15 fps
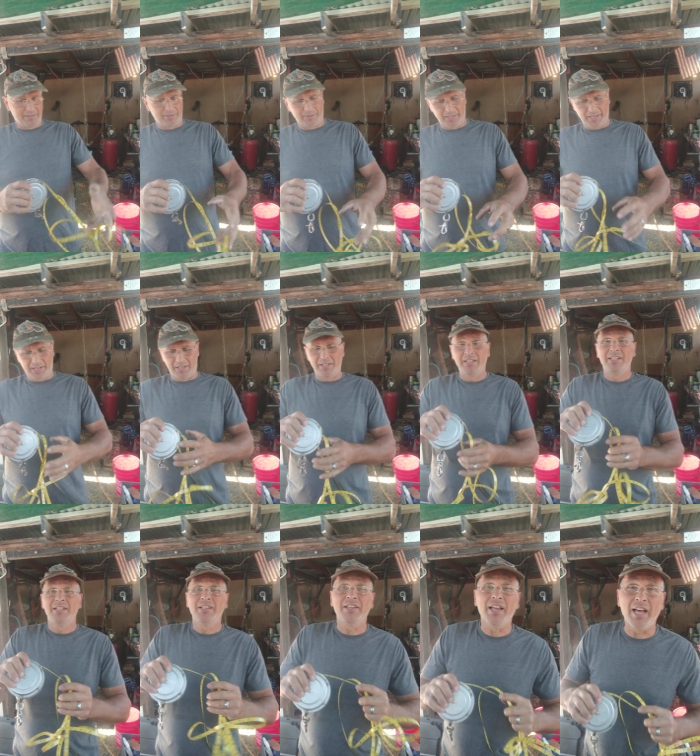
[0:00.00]
well,
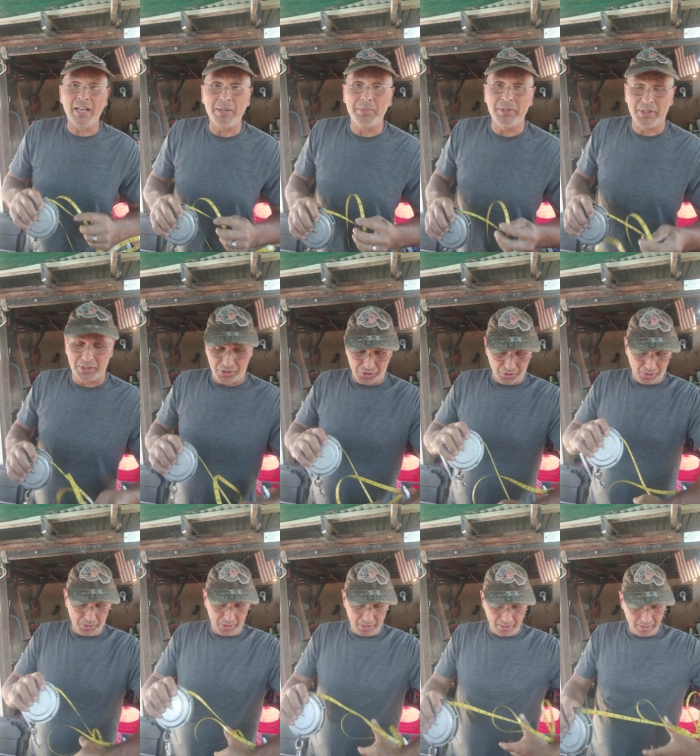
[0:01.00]
that'll be a joke.